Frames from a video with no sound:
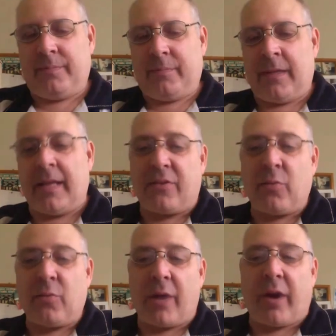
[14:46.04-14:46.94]
and that's
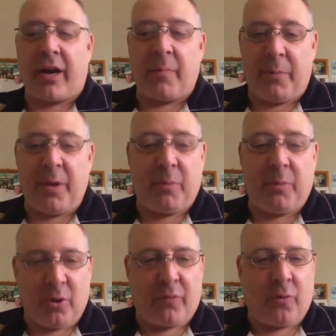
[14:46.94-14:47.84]
the one I recommend
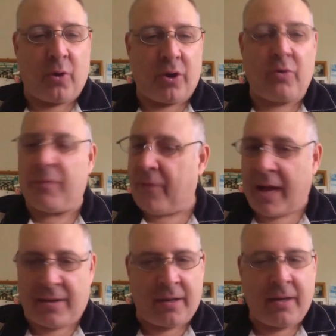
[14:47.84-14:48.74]
people look for. You can
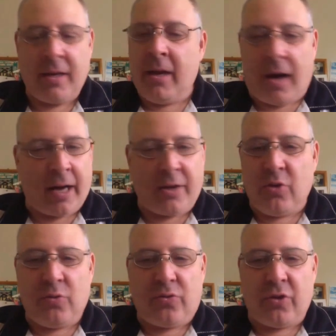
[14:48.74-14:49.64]
find it on
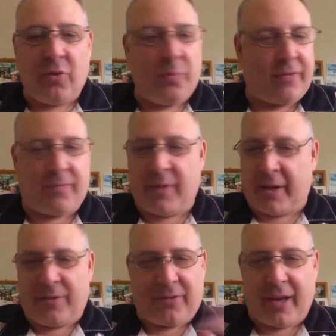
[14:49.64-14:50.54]
YouTube. It's,
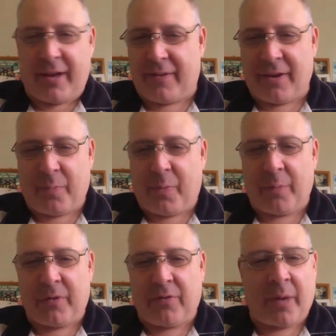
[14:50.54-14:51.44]
like you said, it's, you know,
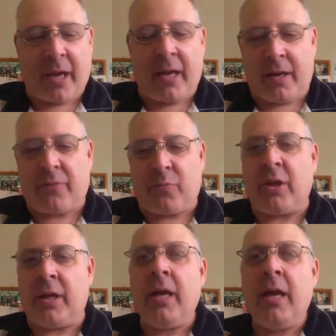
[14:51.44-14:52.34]
public domain, and
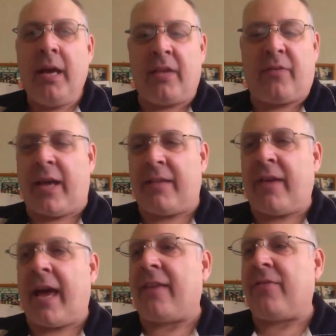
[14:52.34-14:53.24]
it's
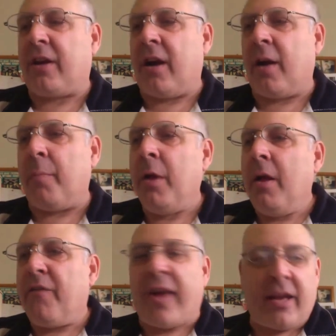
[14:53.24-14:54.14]
fantastic.
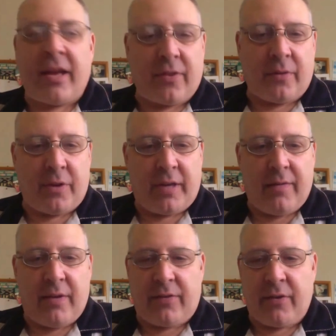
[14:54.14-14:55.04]
Fans of the
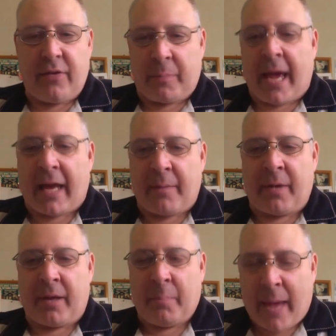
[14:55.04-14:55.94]
TV series
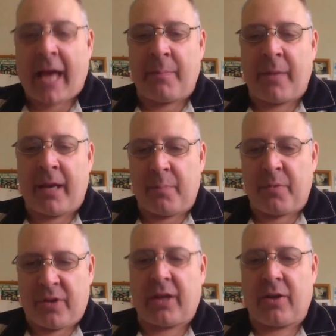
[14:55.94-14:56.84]
Mad Men in
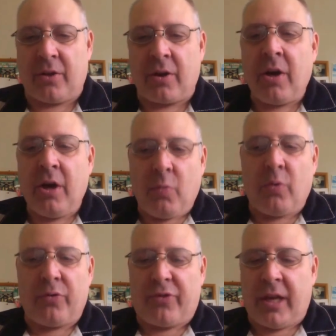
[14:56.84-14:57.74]
particular
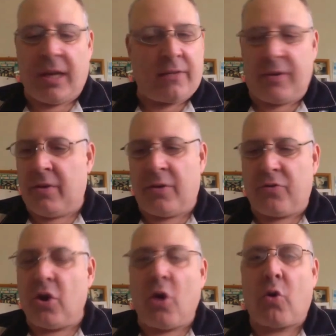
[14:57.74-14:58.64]
will see
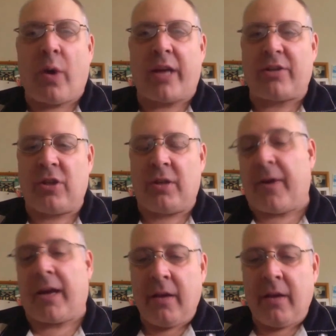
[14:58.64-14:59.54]
there's no question. In
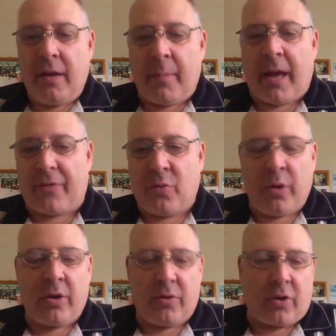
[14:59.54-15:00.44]
fact, Matthew
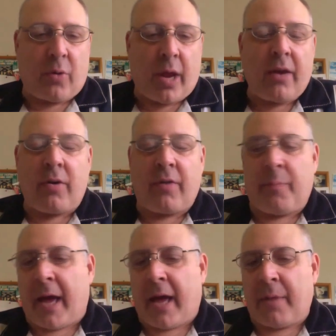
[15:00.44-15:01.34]
Weiner, the creator of
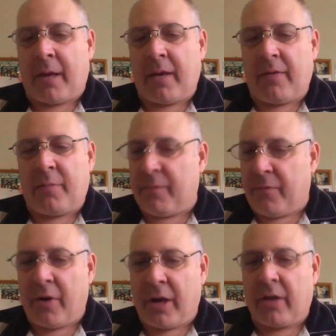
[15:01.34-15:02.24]
Mad Men, has been
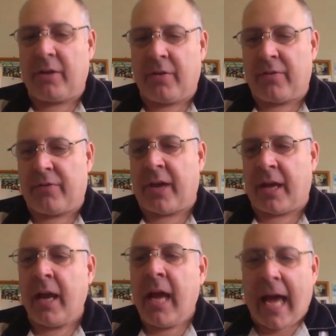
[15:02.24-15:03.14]
very clear in
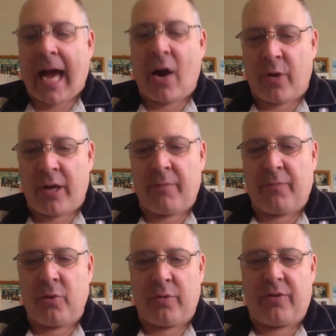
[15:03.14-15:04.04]
saying how
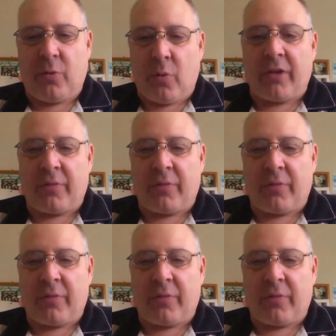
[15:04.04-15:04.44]
influenced he was